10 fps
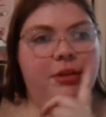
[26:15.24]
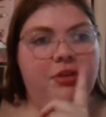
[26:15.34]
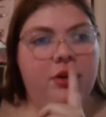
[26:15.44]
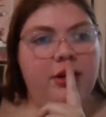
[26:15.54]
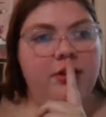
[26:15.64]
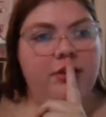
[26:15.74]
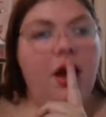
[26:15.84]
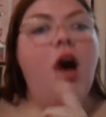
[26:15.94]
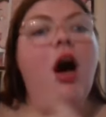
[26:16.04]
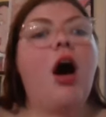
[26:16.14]
the TARDIS?
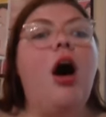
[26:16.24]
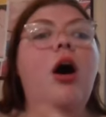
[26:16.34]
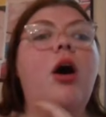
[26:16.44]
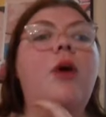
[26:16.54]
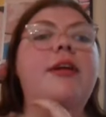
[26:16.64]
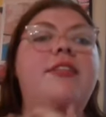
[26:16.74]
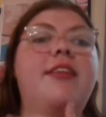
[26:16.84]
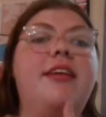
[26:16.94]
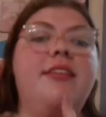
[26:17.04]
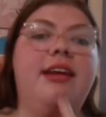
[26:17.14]
Oh, he
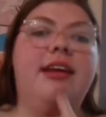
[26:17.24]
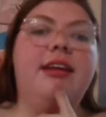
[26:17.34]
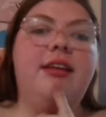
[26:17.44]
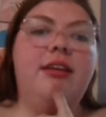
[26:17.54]
sees it.